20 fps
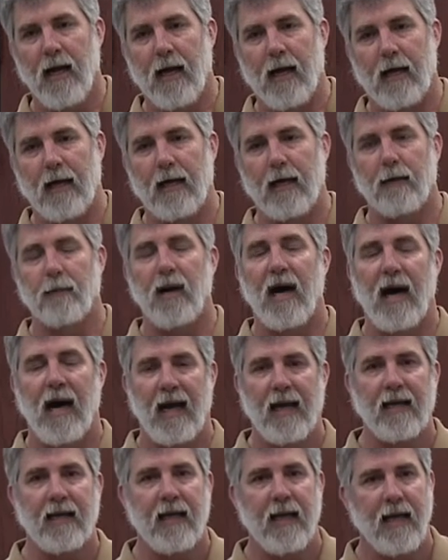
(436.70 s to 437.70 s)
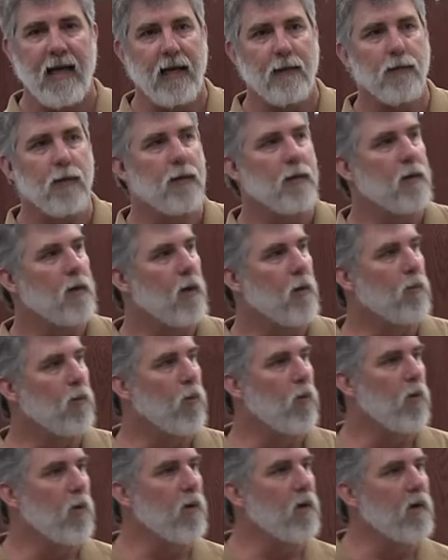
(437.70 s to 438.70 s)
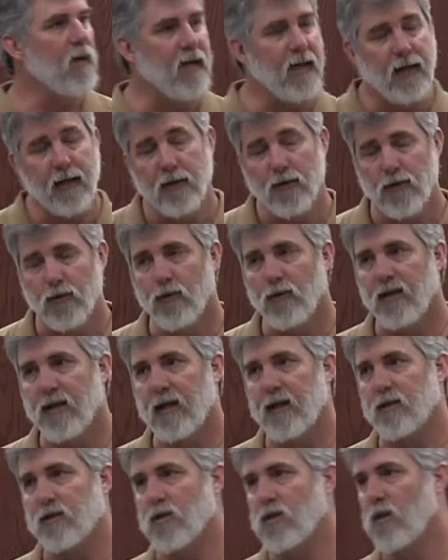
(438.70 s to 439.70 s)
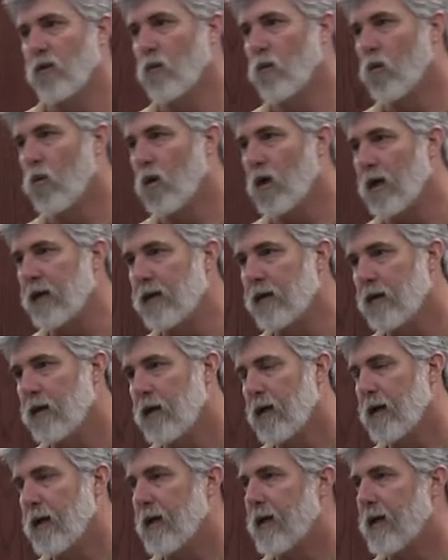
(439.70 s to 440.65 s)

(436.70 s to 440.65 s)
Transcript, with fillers: Um, I came aboard in 2001.